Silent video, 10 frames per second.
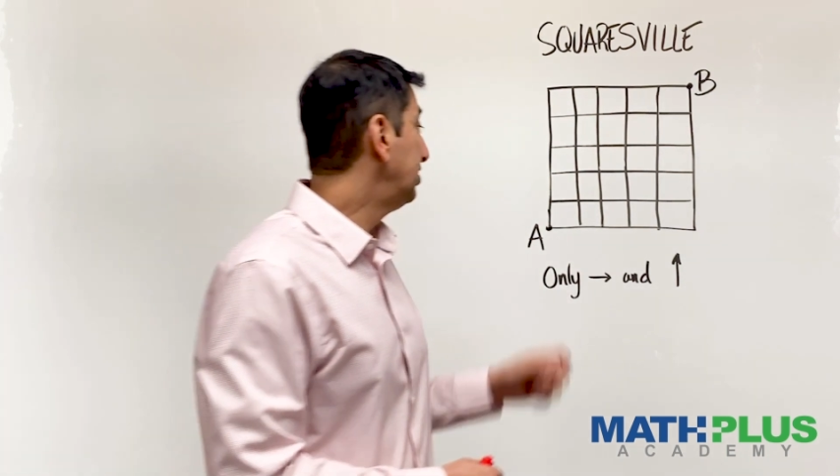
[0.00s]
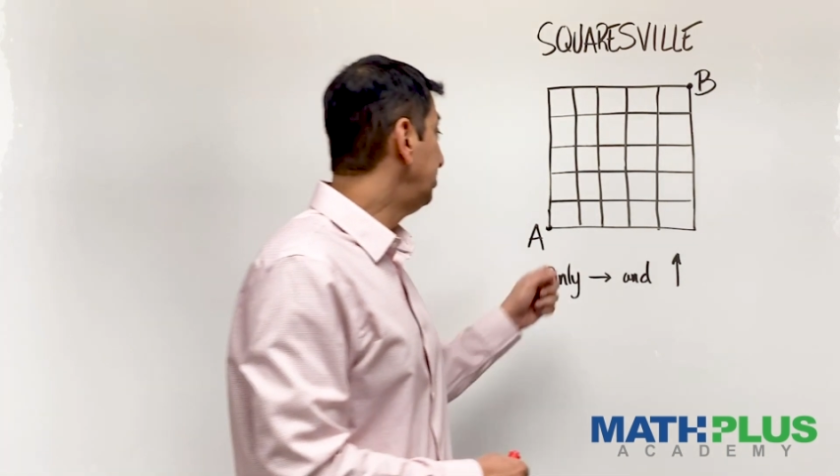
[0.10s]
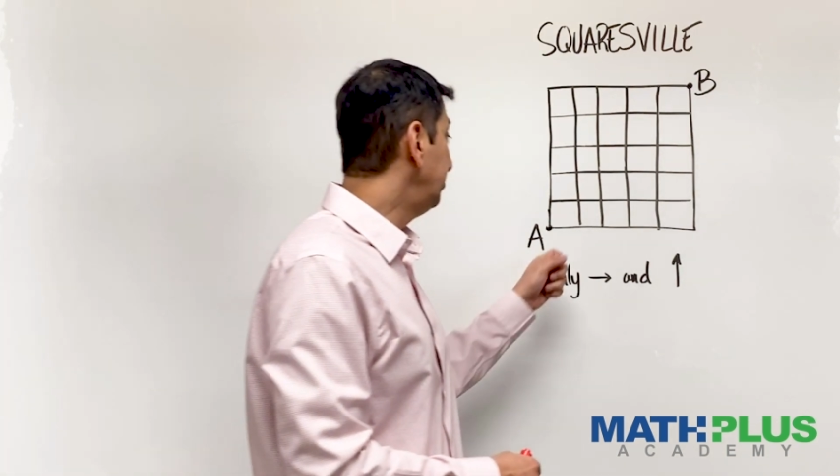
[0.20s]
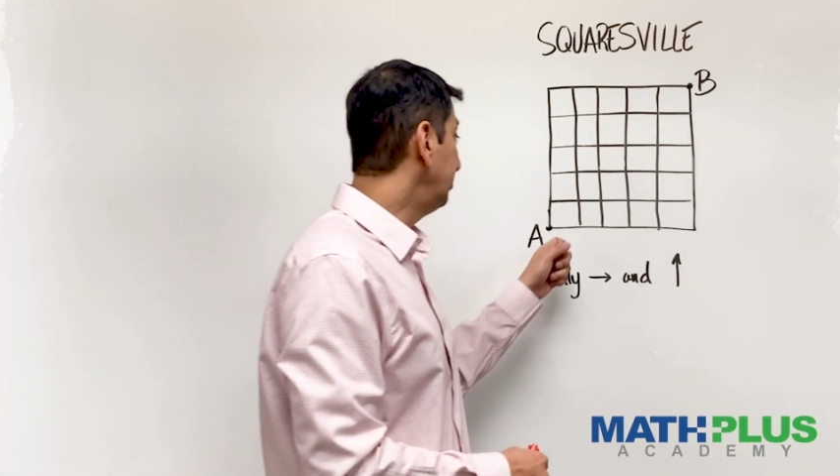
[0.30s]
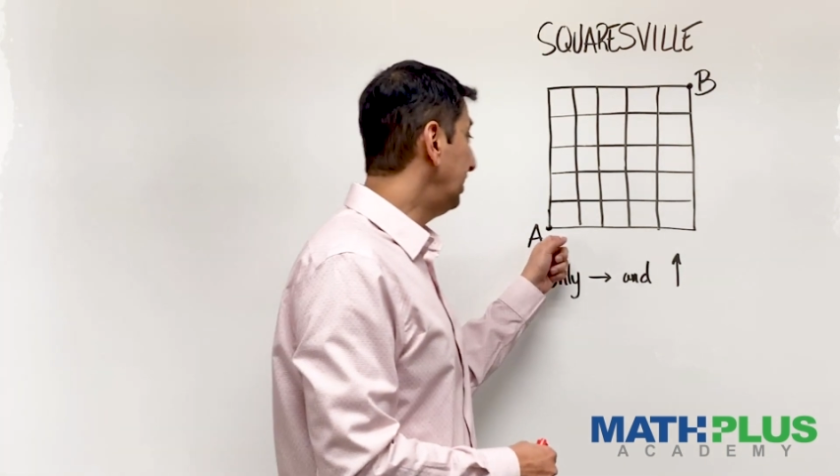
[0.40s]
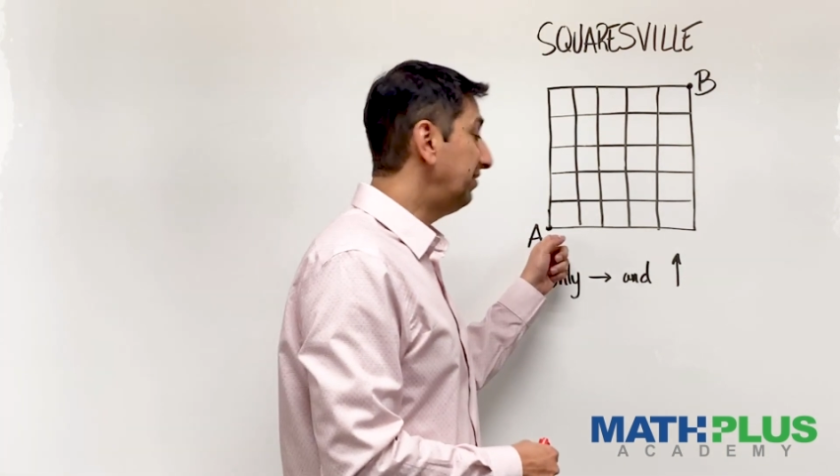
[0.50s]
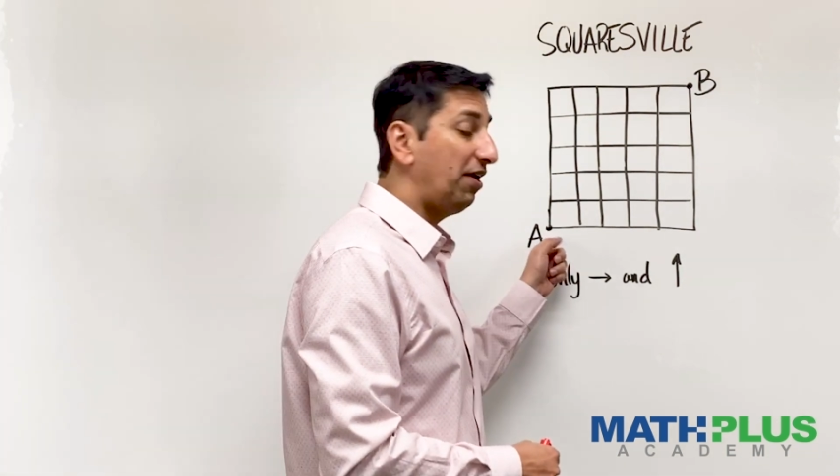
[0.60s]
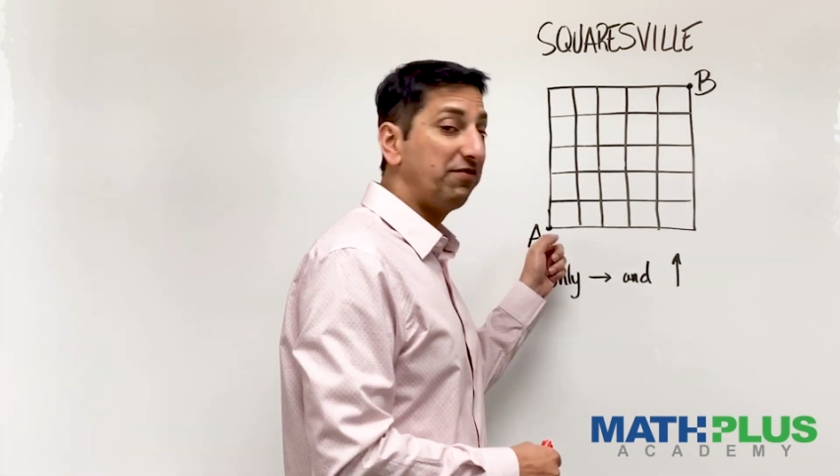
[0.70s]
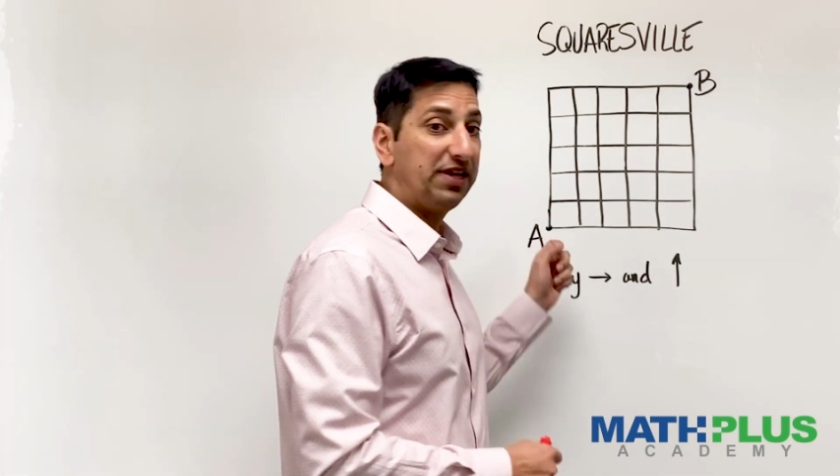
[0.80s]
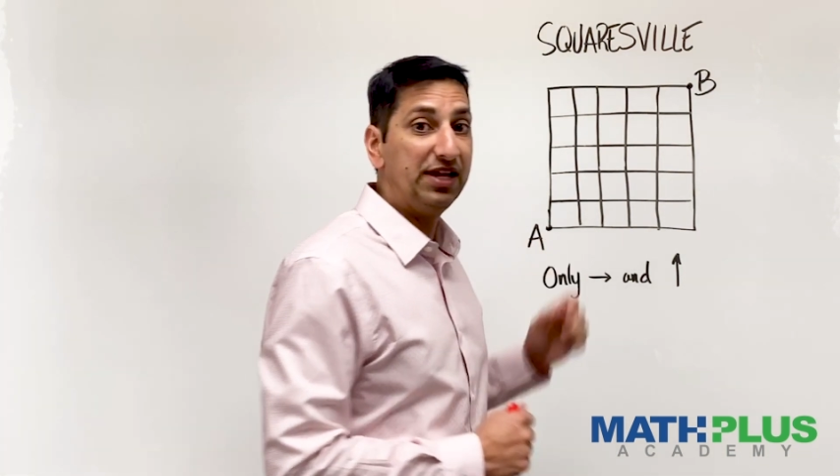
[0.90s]
you live
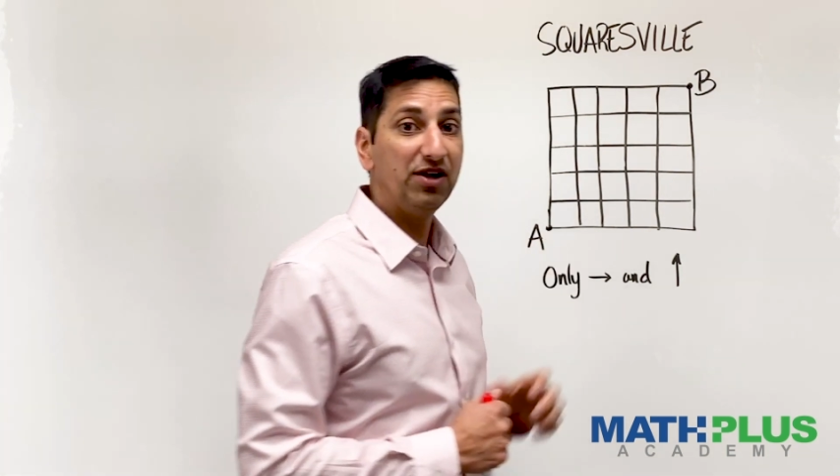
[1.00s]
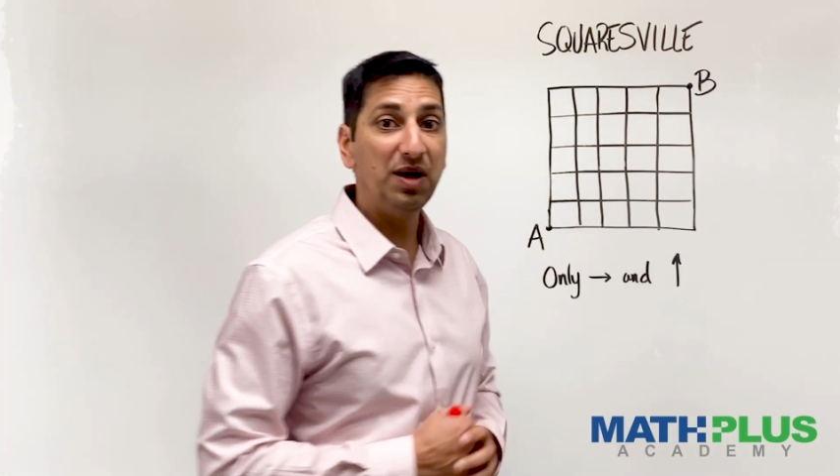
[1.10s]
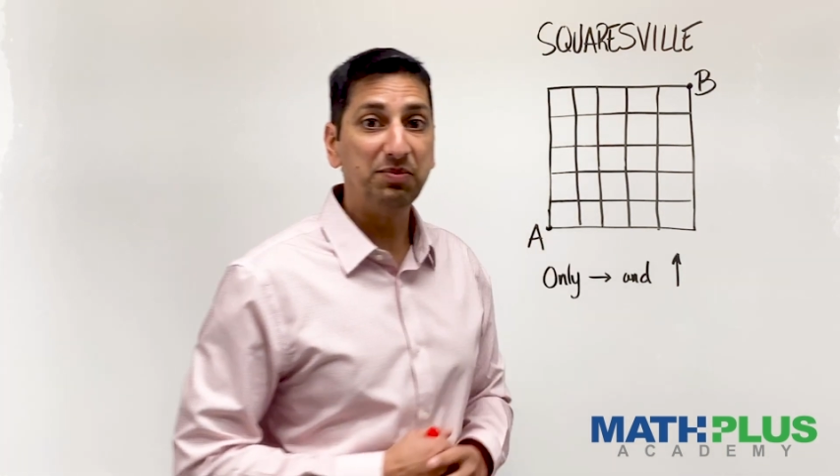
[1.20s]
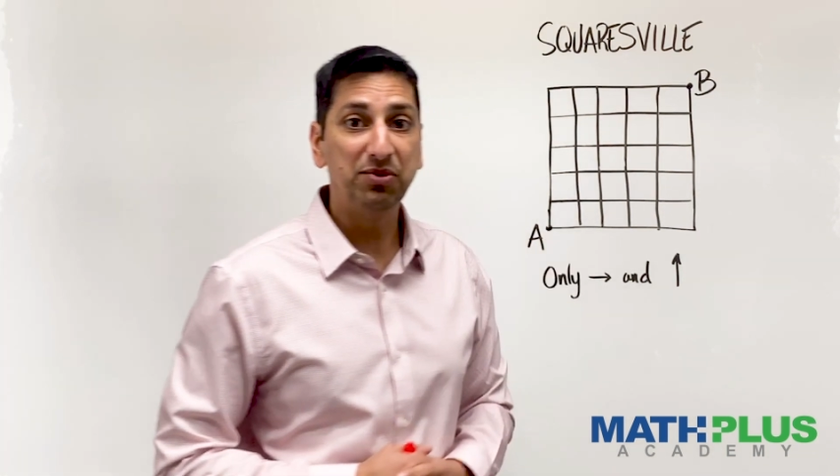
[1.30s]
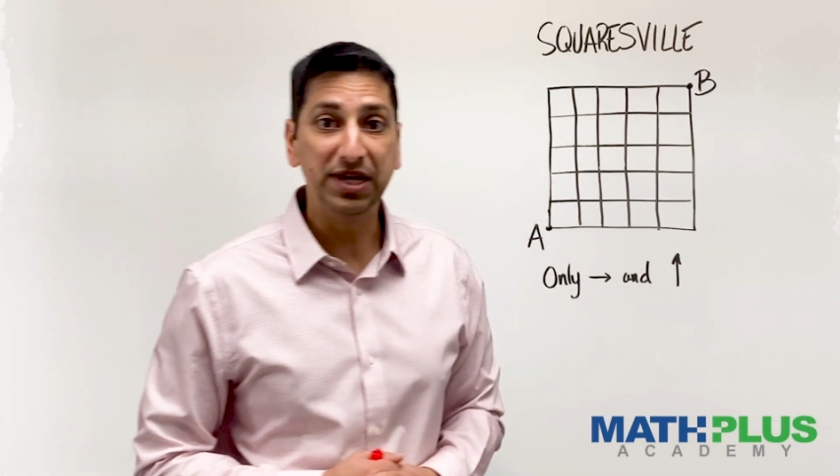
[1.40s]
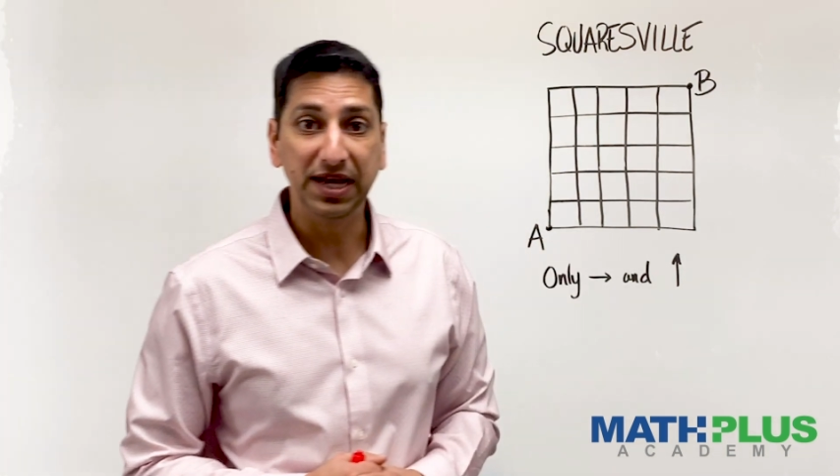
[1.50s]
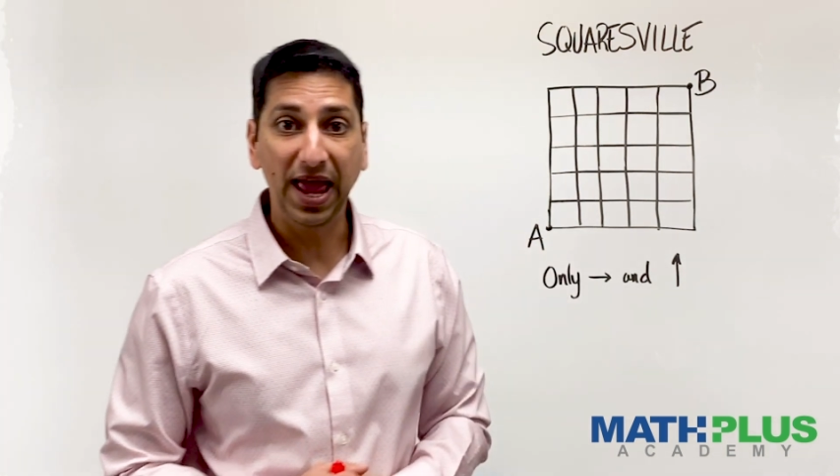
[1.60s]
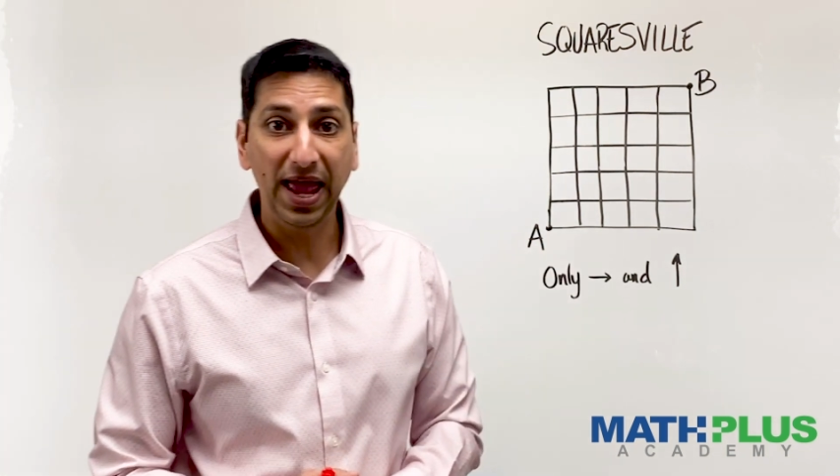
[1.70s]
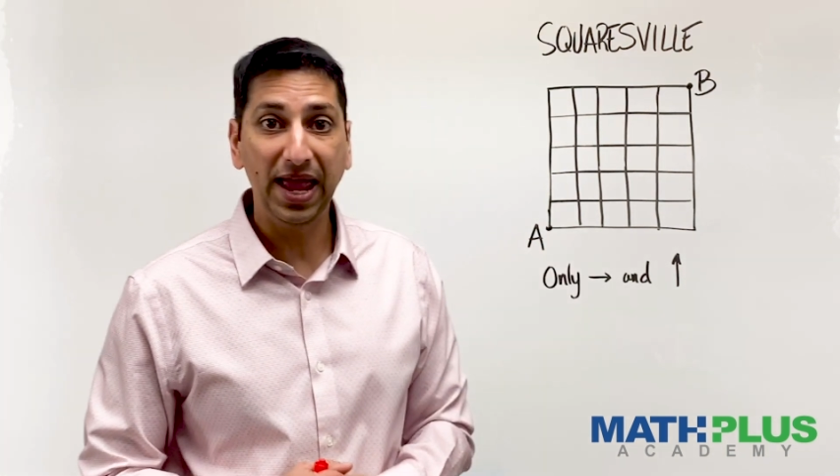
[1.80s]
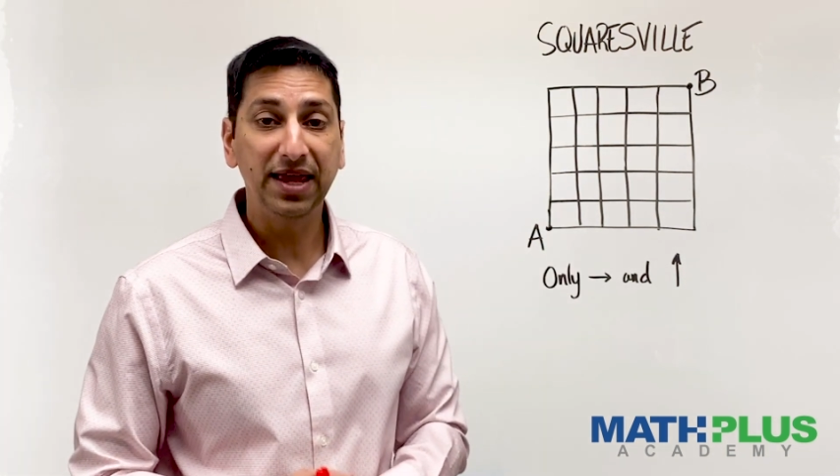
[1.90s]
over here at point
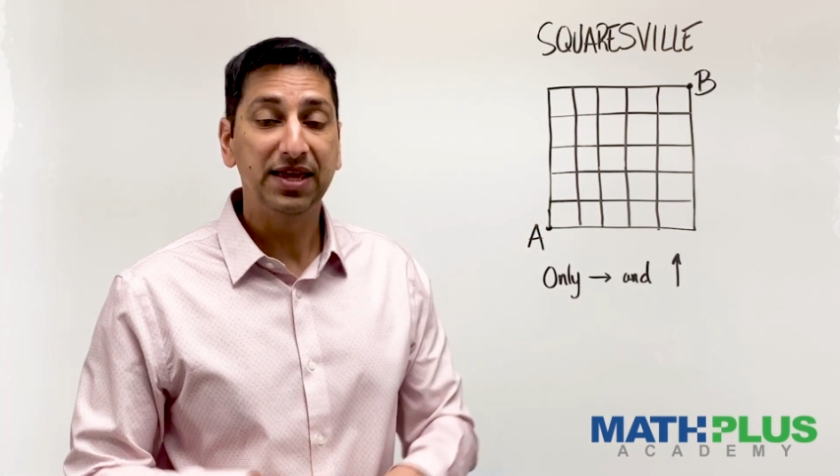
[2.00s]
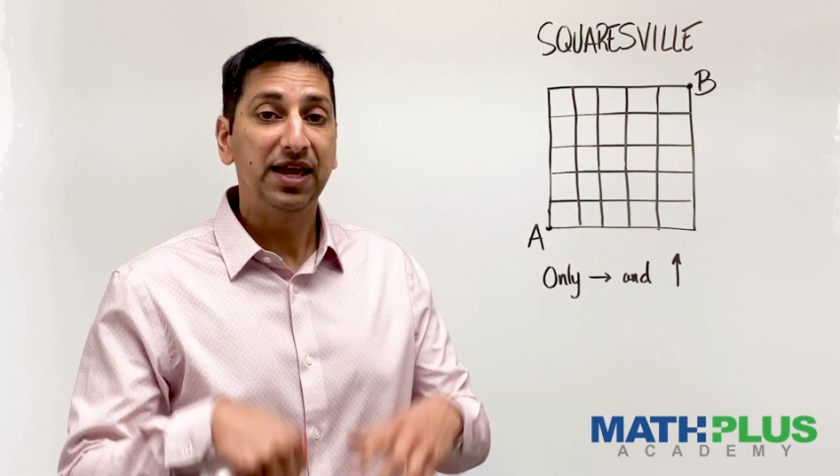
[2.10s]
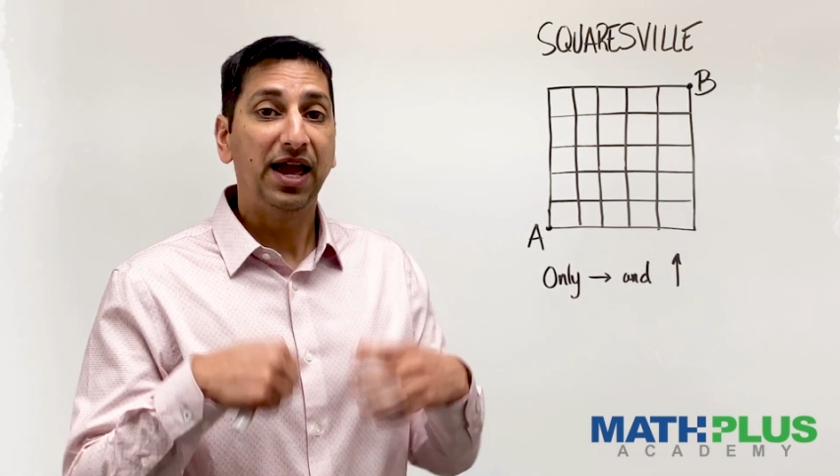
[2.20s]
A,